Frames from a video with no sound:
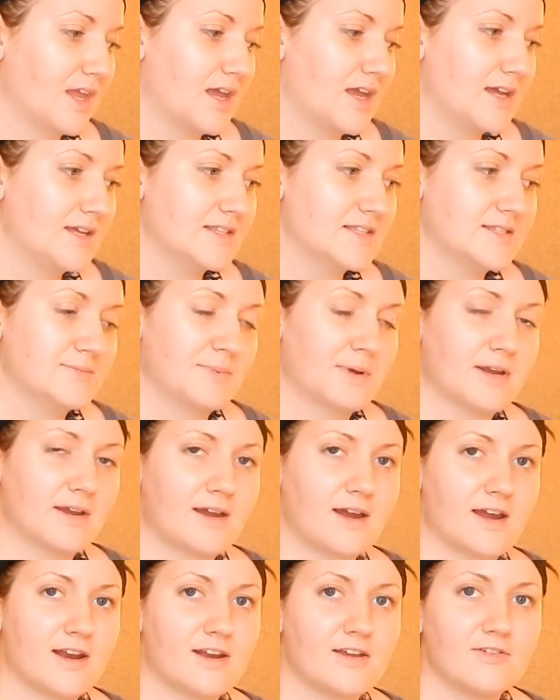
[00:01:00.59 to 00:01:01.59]
It's been
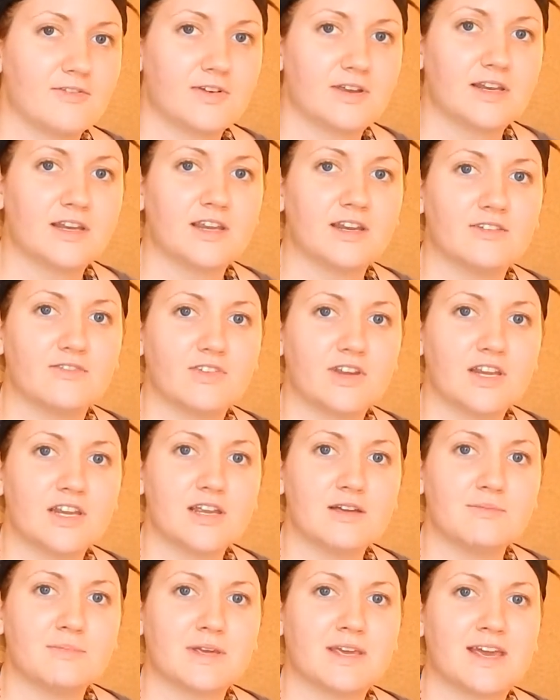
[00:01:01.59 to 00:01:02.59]
kind of
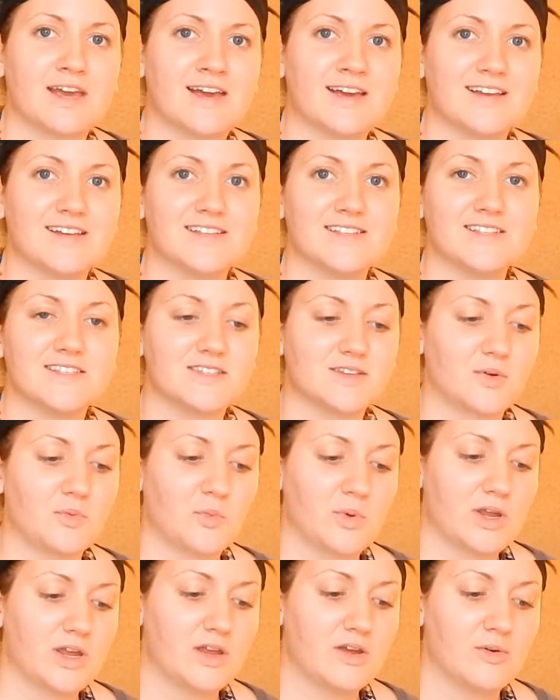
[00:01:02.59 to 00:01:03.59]
inconvenient because
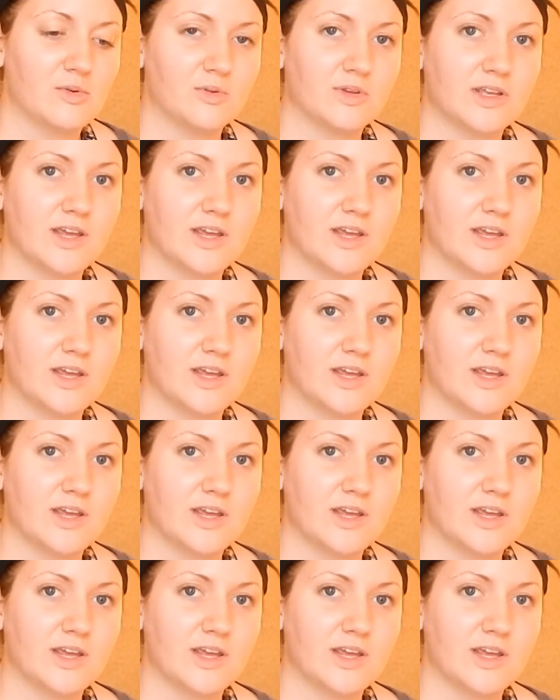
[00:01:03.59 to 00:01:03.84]
we only